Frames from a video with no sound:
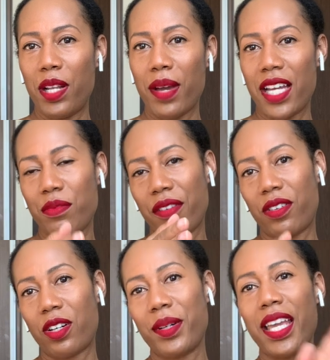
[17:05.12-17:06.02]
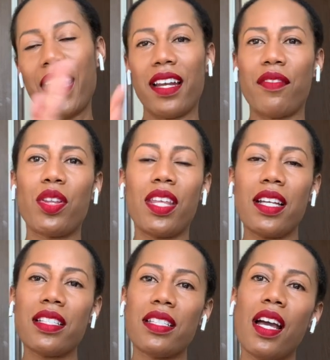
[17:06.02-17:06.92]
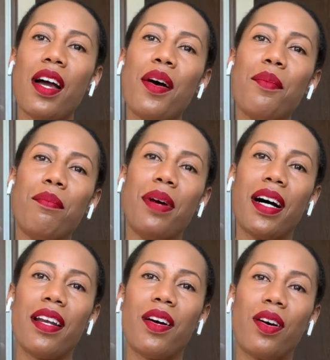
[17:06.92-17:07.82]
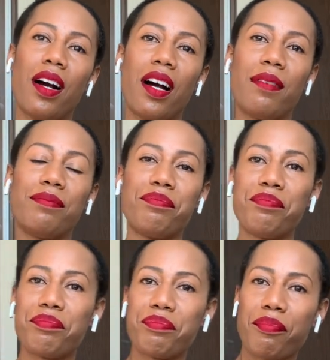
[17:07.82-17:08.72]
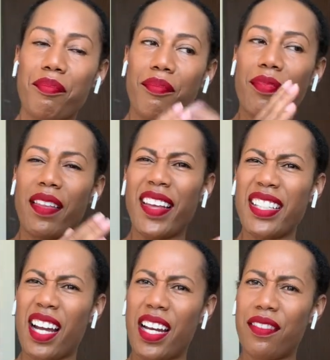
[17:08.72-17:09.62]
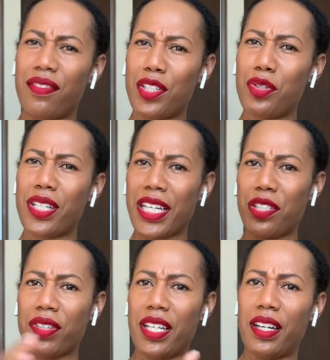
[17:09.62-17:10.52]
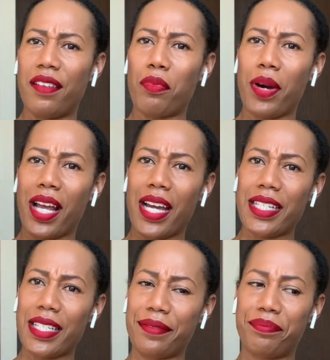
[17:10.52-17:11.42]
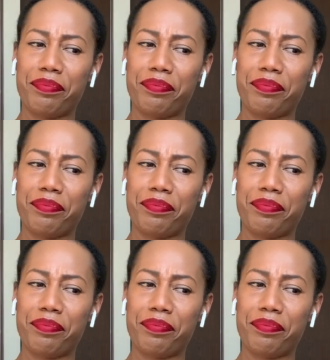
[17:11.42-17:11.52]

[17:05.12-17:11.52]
match, my 401k and other things. But that's kind of the trajectory of what I did.